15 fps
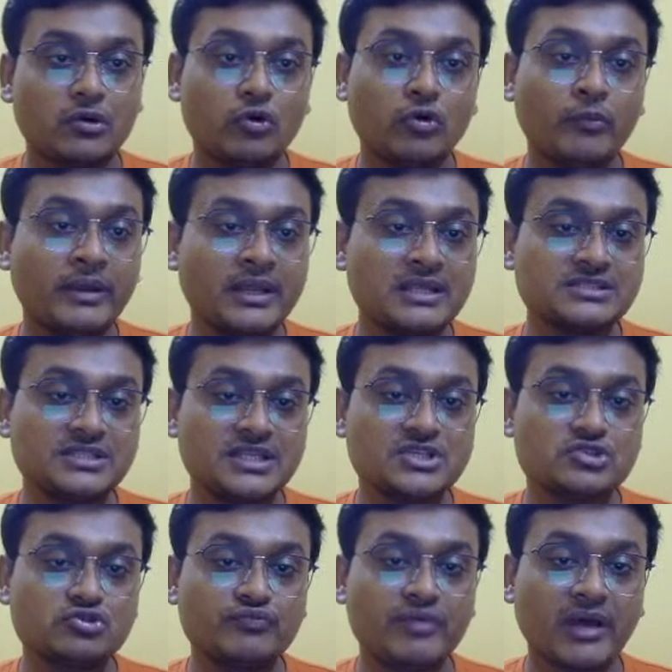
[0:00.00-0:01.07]
Womanist
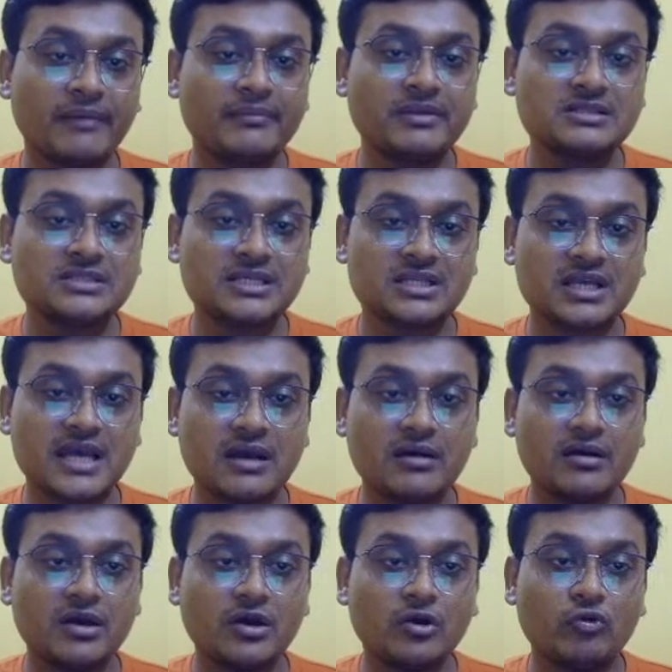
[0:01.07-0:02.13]
is to feminist.
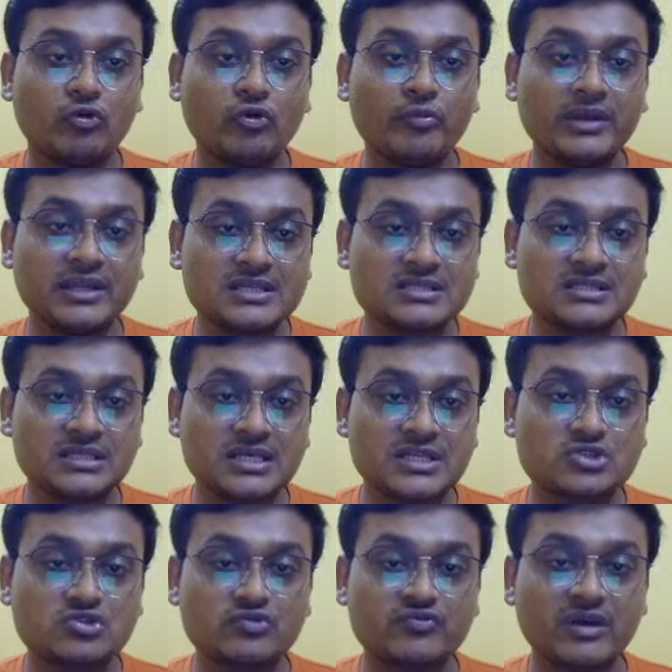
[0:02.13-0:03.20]
Womanist
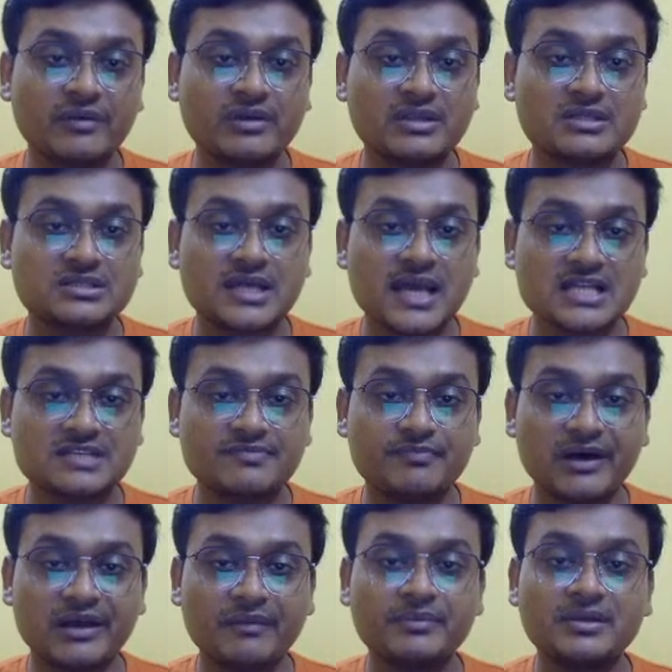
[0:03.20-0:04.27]
is to feminist as
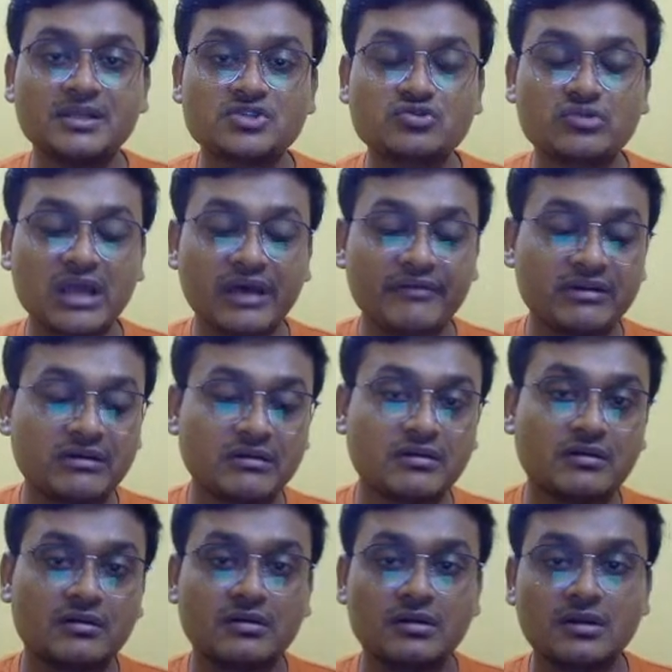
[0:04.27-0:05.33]
purple is to
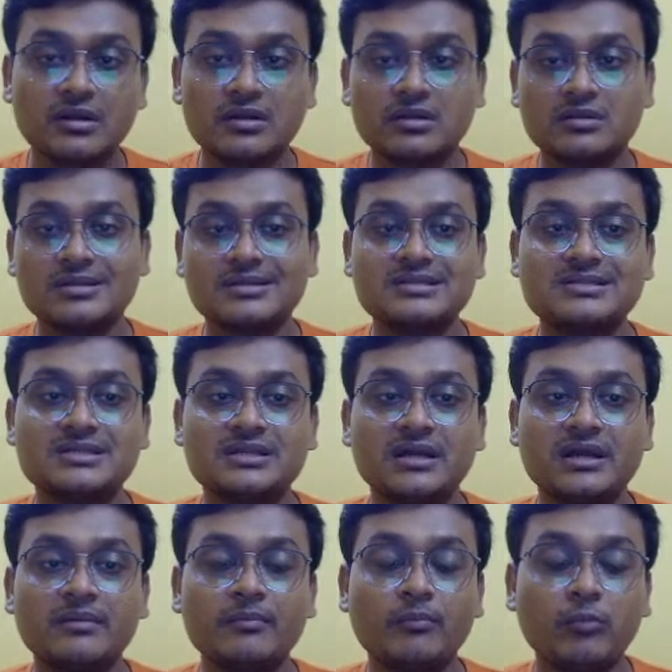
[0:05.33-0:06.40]
lavender. This is
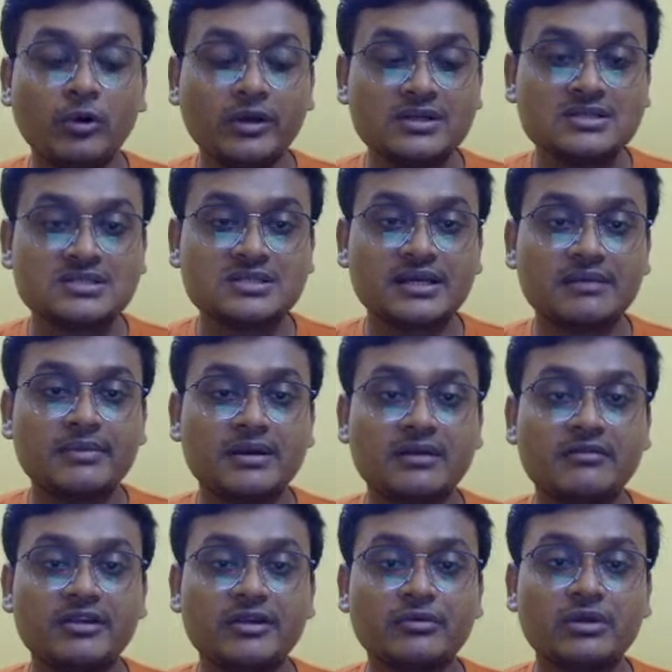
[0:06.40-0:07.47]
an important
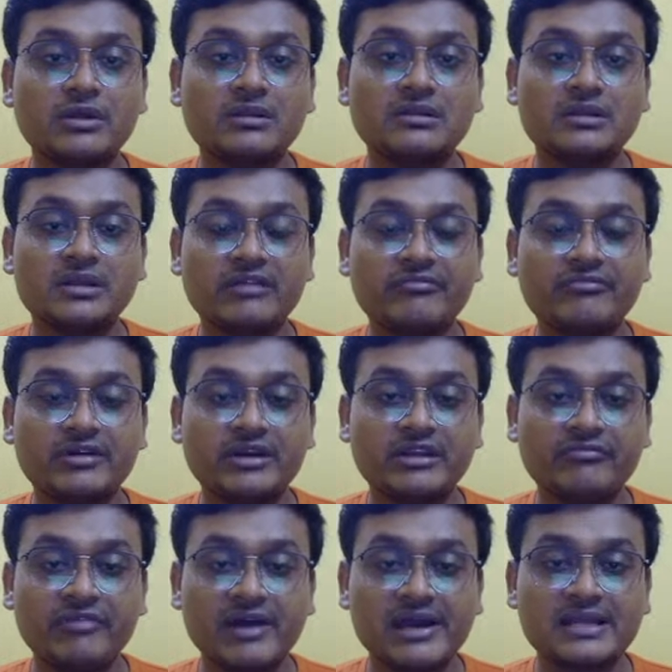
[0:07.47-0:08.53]
statement during
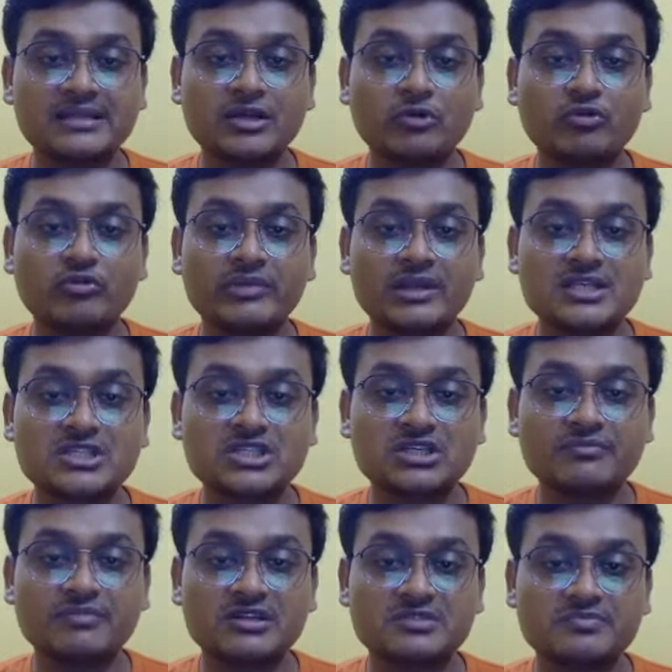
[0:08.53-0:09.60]
defining the
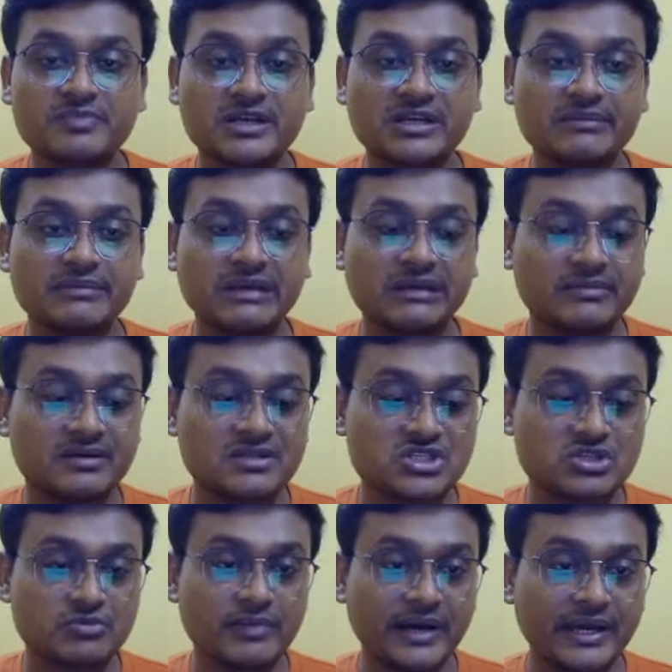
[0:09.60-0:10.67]
womanistic perspective
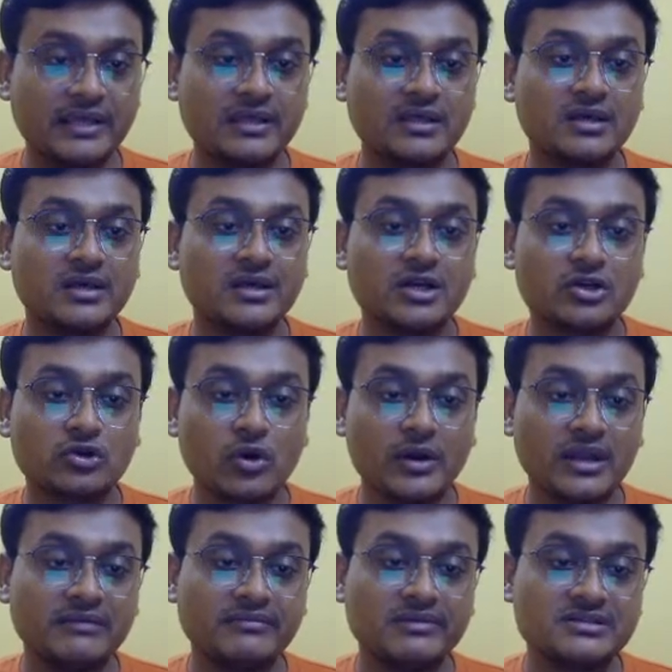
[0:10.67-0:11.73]
advanced by
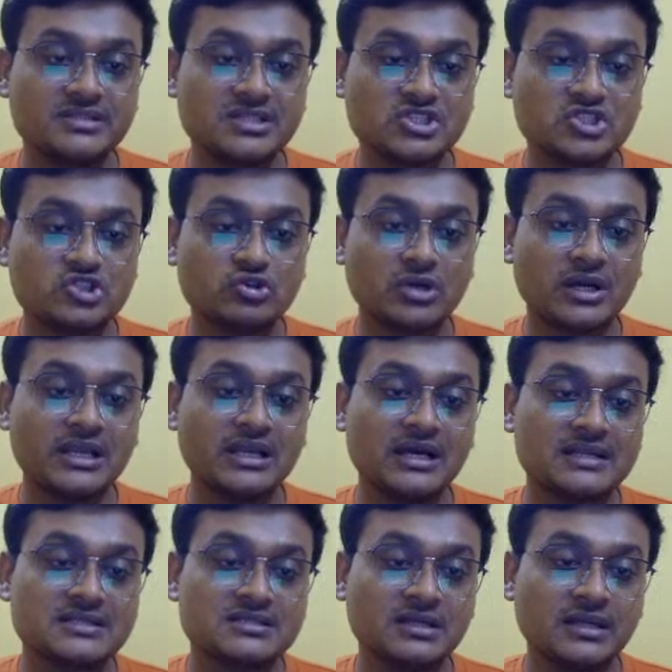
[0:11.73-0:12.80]
Toni Morrison, Jordan
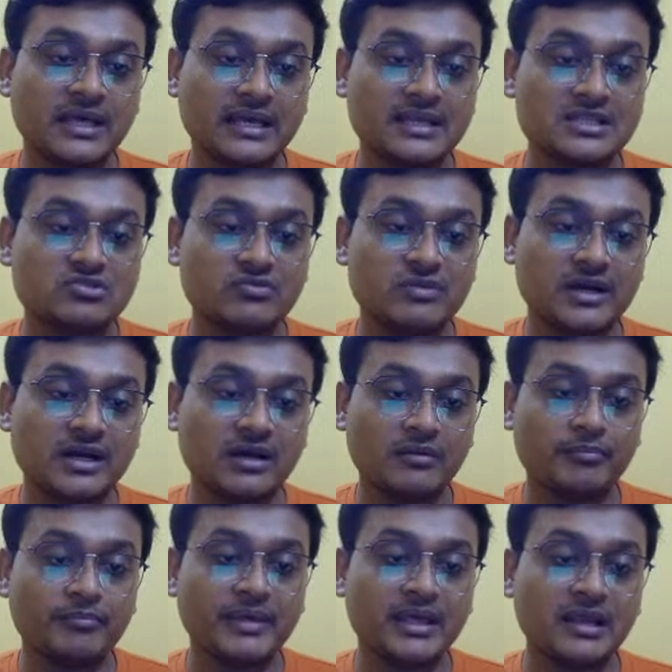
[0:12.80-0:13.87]
Hurston, Alice
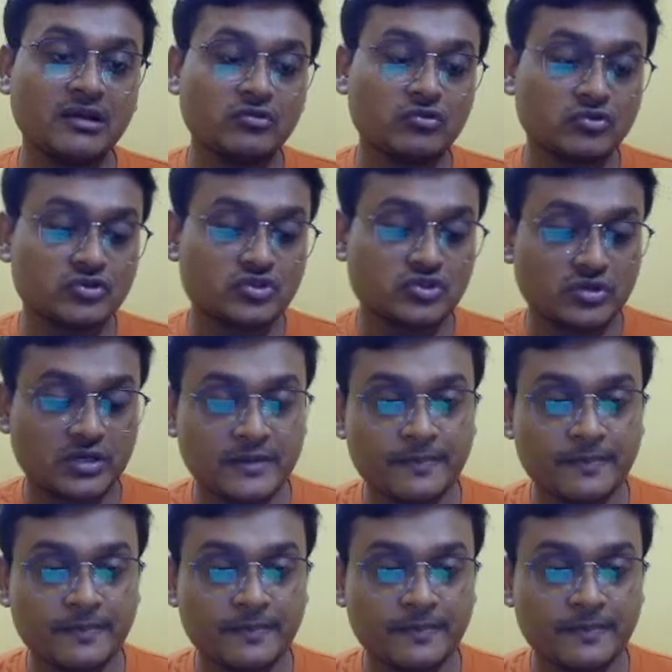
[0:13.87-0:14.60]
Walker, Bell Hooks.